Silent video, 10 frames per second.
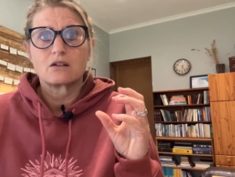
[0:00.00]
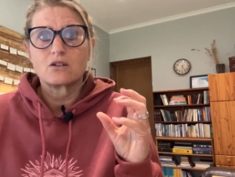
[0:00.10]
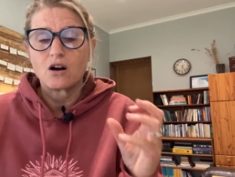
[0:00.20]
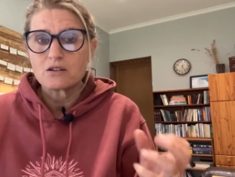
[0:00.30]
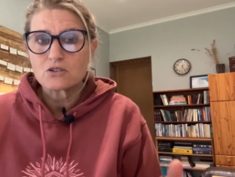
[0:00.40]

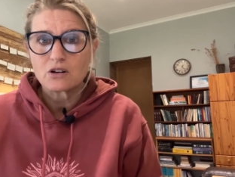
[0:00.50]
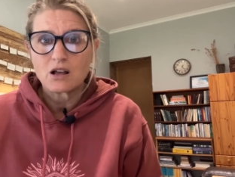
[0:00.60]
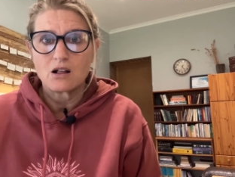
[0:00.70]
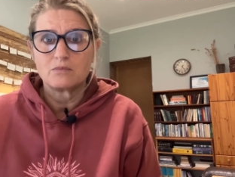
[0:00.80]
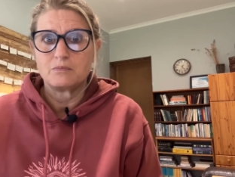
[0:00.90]
God is going to
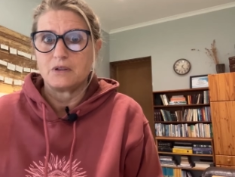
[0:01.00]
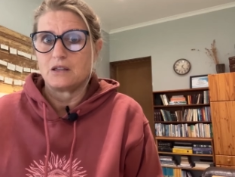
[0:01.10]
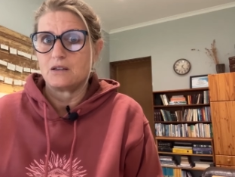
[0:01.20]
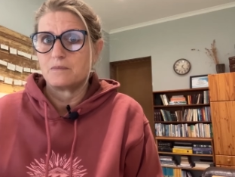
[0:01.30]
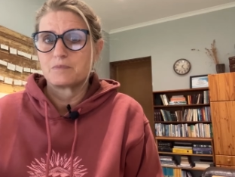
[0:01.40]
help
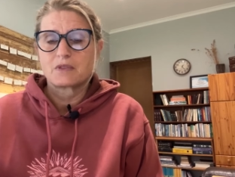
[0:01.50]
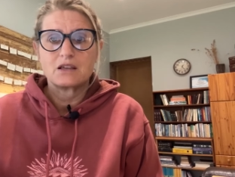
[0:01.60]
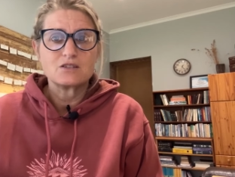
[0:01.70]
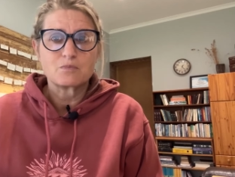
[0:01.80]
me. He's